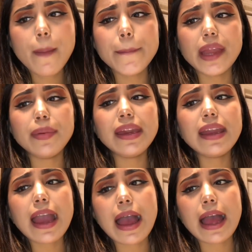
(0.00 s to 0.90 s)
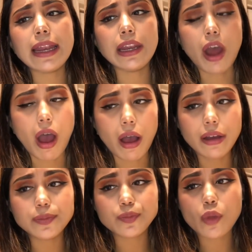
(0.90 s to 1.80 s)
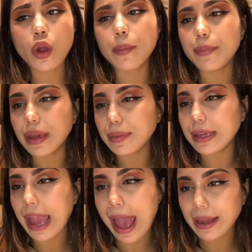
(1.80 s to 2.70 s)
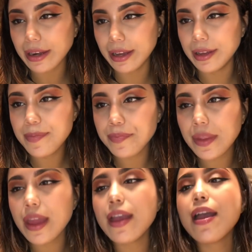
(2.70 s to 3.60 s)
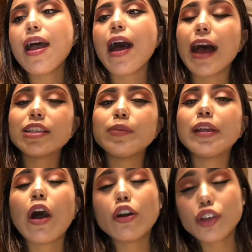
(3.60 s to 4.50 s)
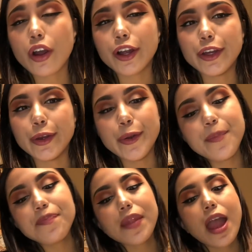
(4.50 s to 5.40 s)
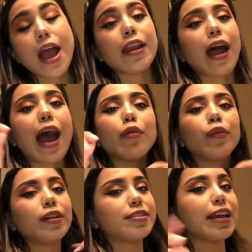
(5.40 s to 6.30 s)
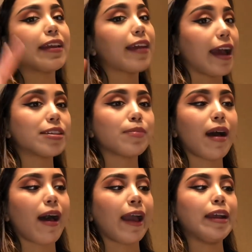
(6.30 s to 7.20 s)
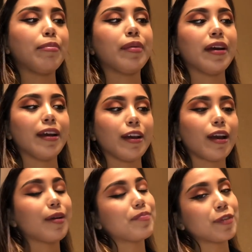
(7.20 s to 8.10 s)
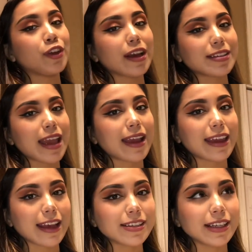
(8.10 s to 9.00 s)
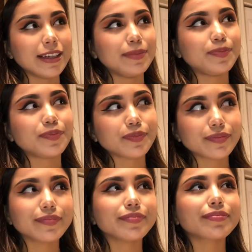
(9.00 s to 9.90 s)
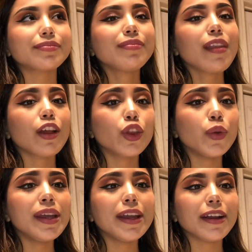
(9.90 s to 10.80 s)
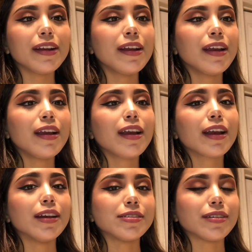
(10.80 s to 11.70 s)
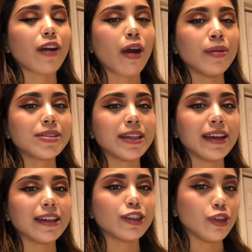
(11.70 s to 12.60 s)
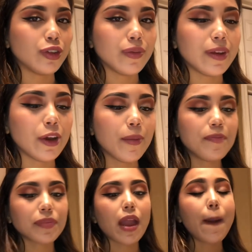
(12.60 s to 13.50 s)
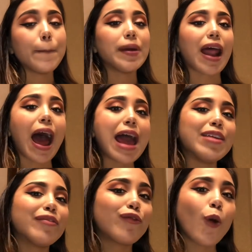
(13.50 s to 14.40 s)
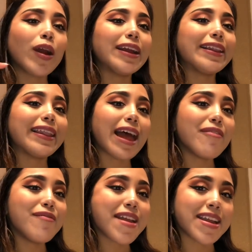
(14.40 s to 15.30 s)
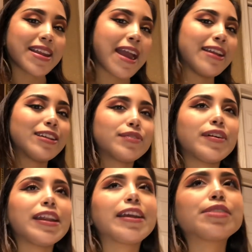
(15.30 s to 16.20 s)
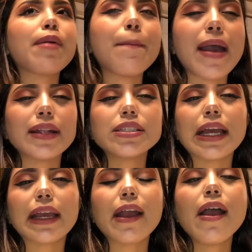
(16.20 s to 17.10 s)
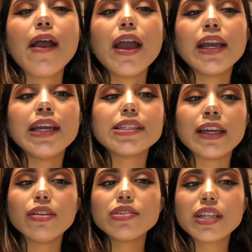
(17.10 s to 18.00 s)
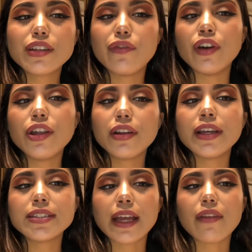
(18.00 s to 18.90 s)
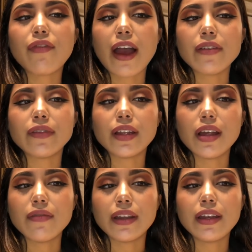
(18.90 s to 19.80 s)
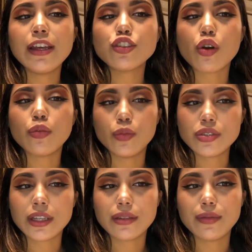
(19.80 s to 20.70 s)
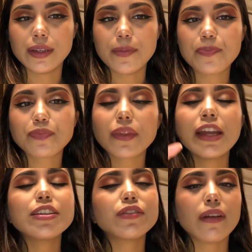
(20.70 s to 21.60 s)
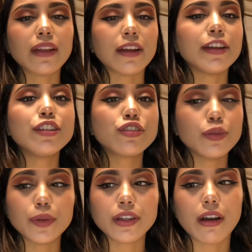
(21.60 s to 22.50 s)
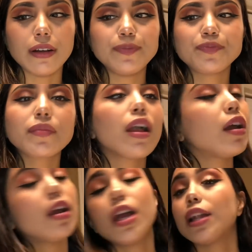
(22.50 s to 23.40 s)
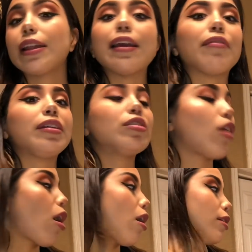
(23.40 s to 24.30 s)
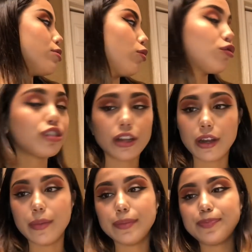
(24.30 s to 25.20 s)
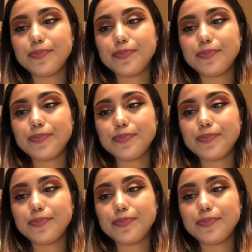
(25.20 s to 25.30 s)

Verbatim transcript: baby Na or baby Anna asked me how tall are you and I would say guess my height but you guys can't guess it through here because obviously it's a YouTube video but I 4'11 and it's funny because my man's like he's either six foot or he's like 5'11 he's almost six foot he's around there he's super tall the FD dogs don't shut up